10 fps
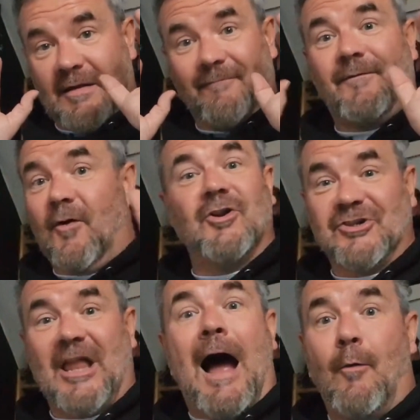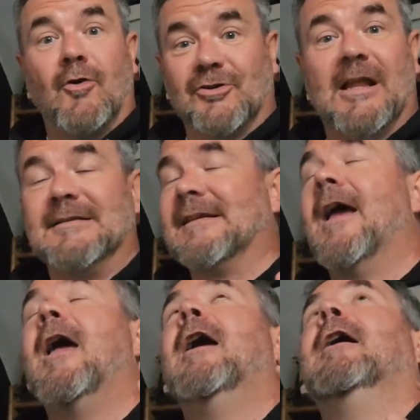Fucking Star Wars Land.
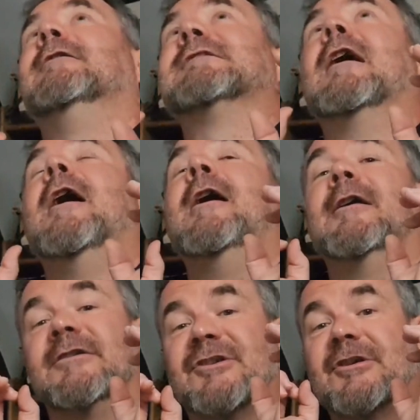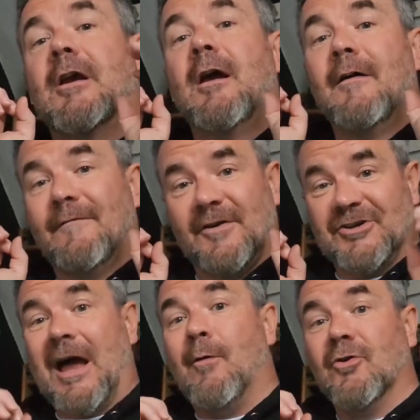It is, for a
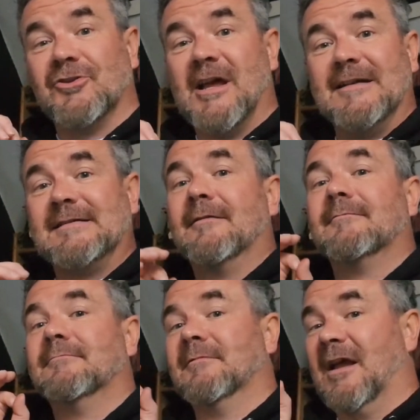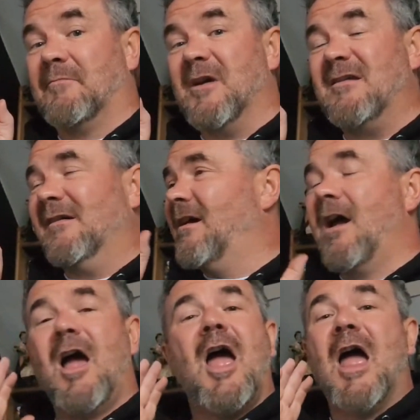Star Wars nerd like me,
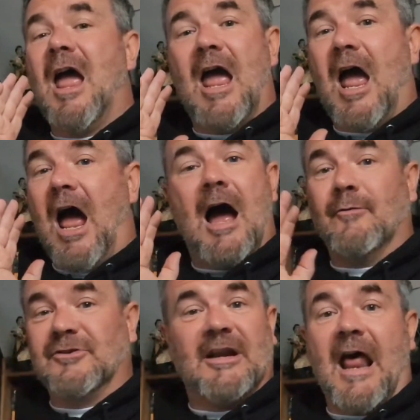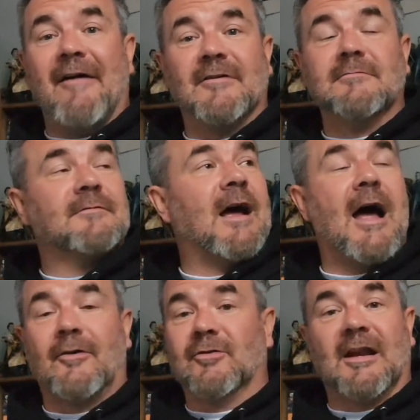I was in heaven.
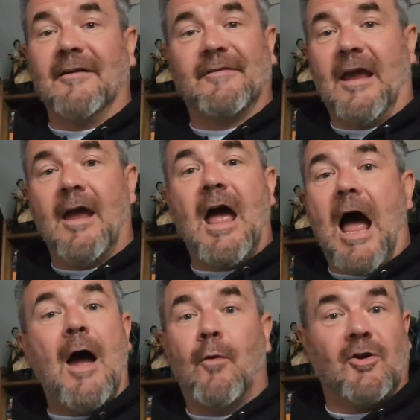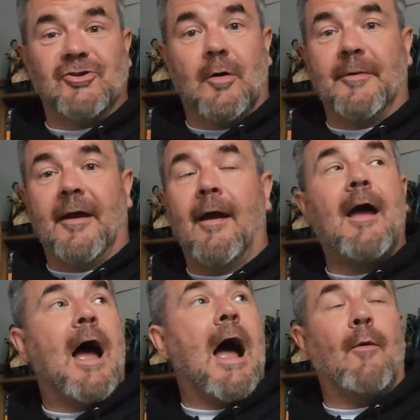I could have lived there. I want a job there.
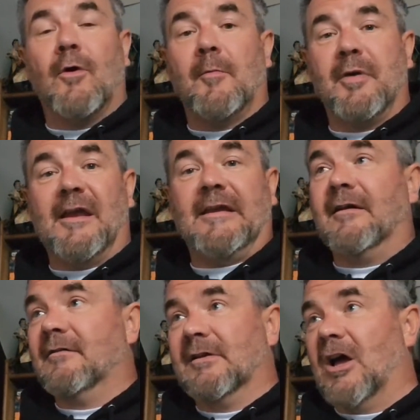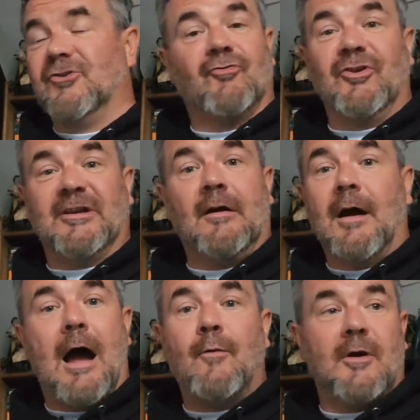I want to be a droid.
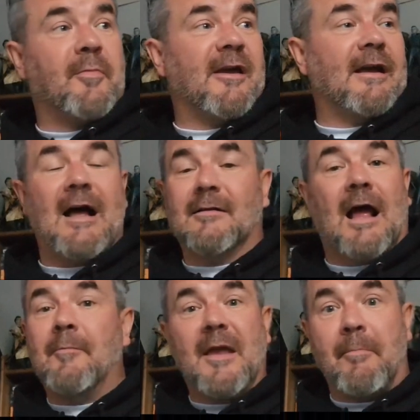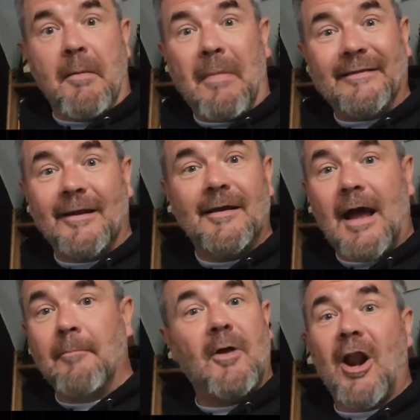I'll be a bin man there.
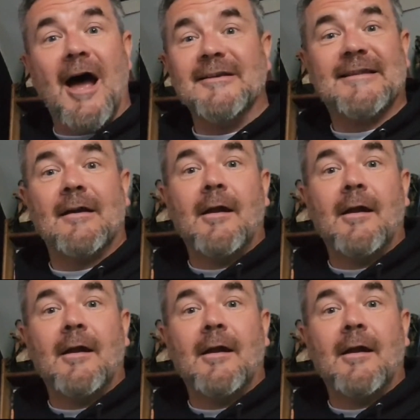I'm not asked.